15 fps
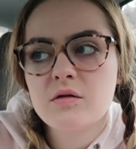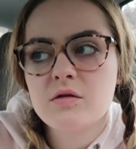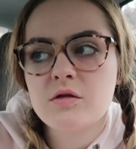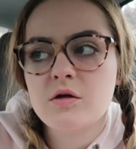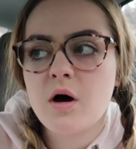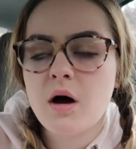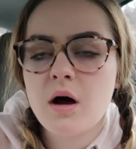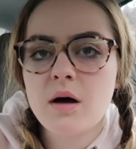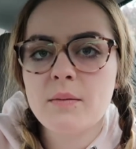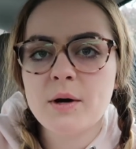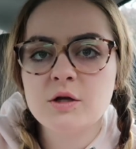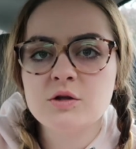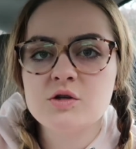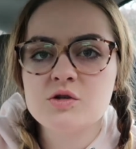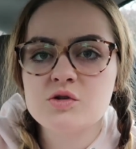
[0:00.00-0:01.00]
thought
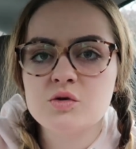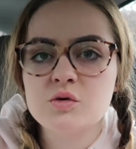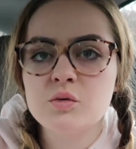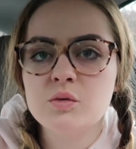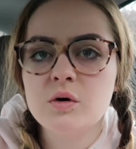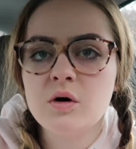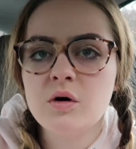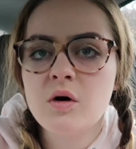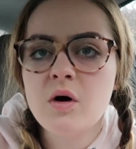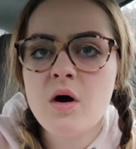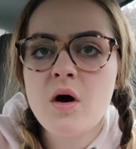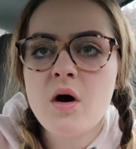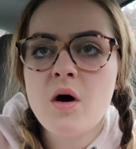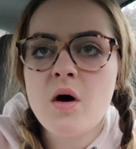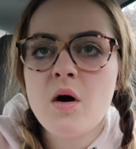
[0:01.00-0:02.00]
about the school
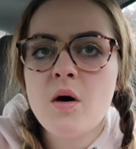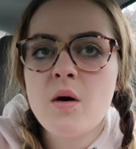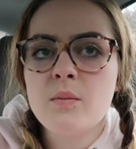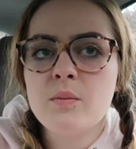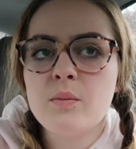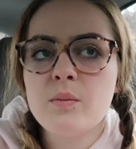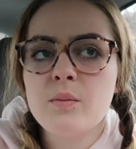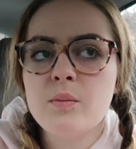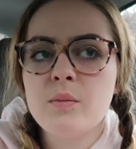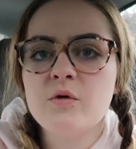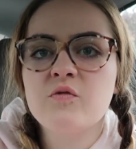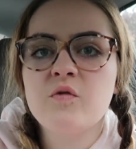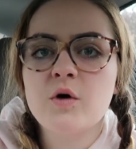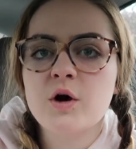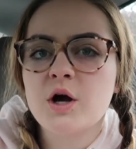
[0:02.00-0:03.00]

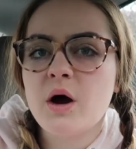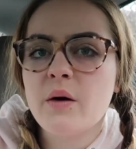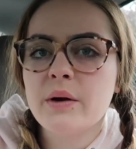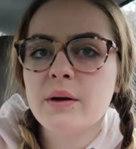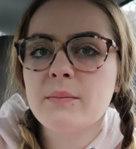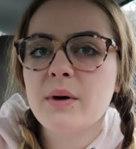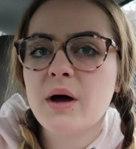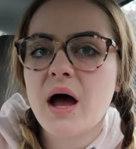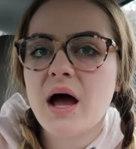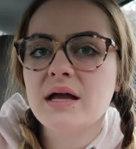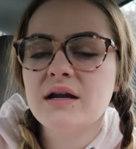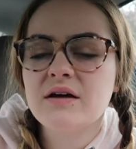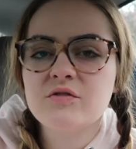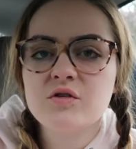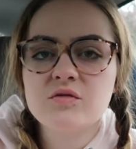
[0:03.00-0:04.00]
before going, but I
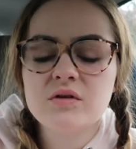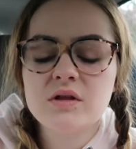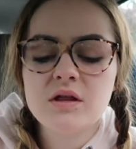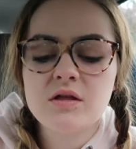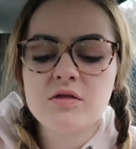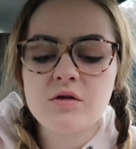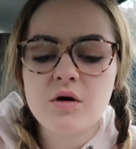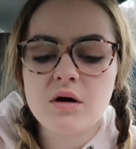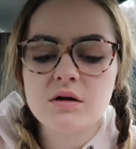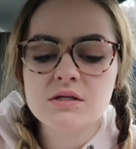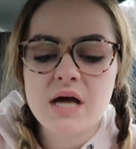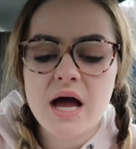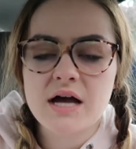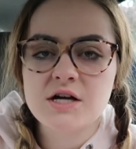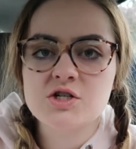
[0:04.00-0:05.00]
never really thought
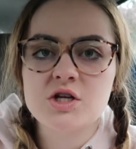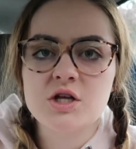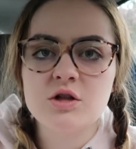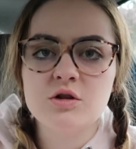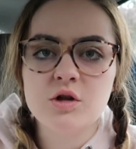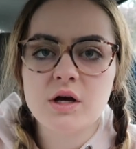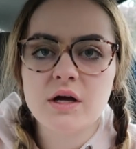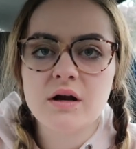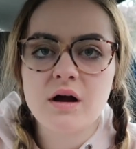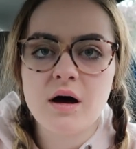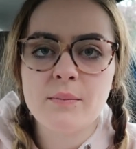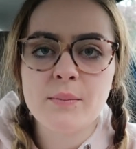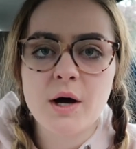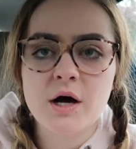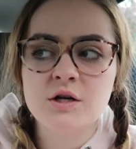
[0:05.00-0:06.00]
to actually look it
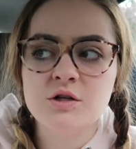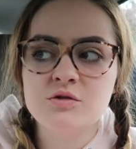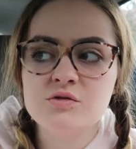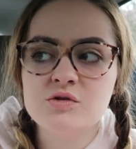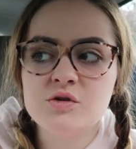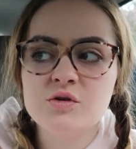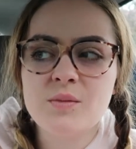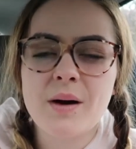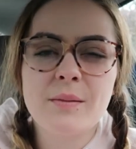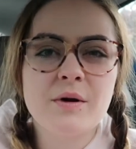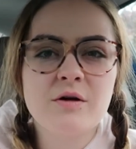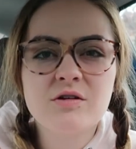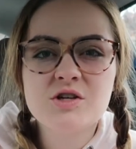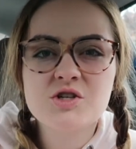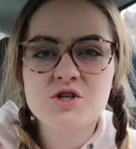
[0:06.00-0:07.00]
up on YouTube. I'm
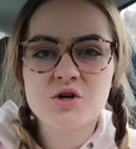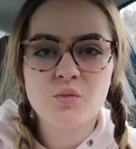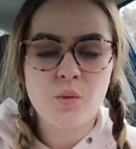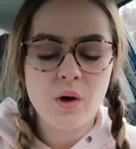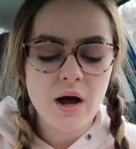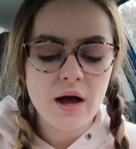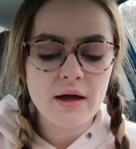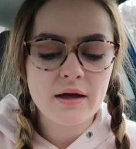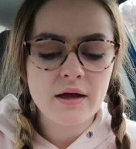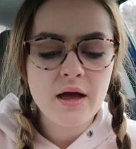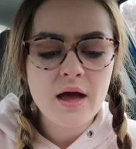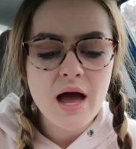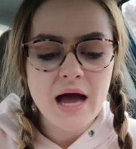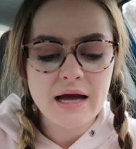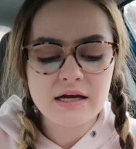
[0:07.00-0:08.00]
not really sure why.
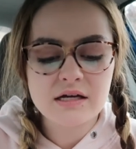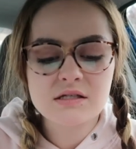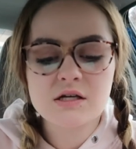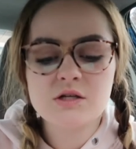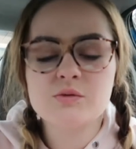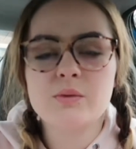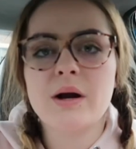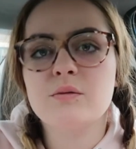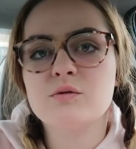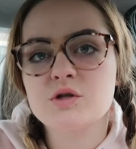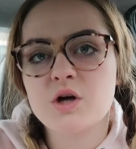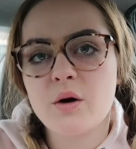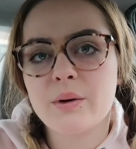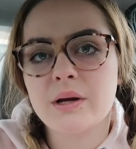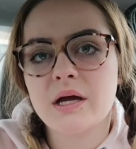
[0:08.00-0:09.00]
I guess because when I was
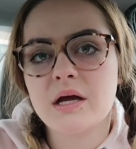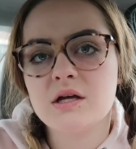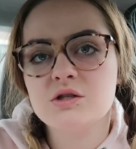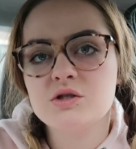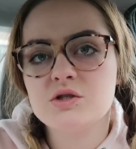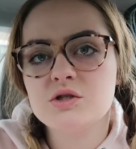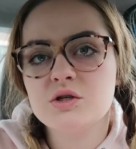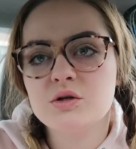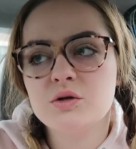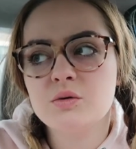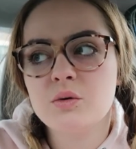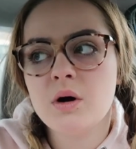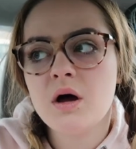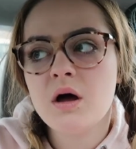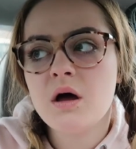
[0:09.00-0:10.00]
going
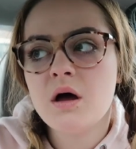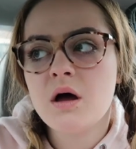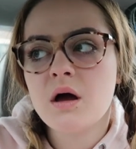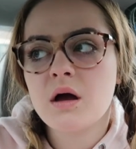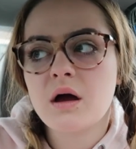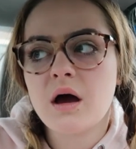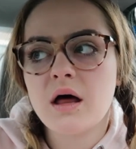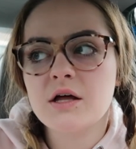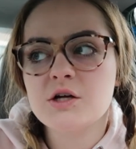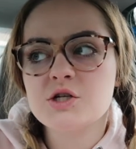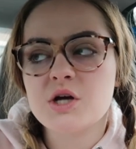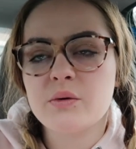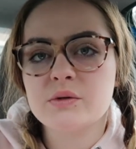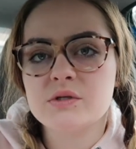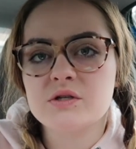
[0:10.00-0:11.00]
into college,
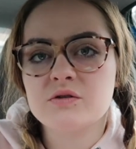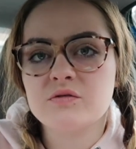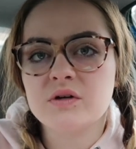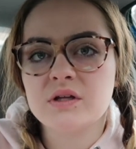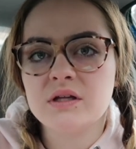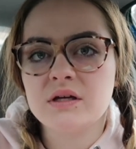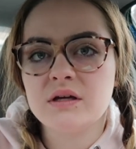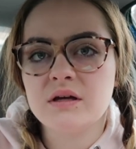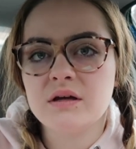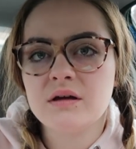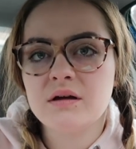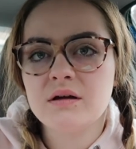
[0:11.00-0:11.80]
I wasn't really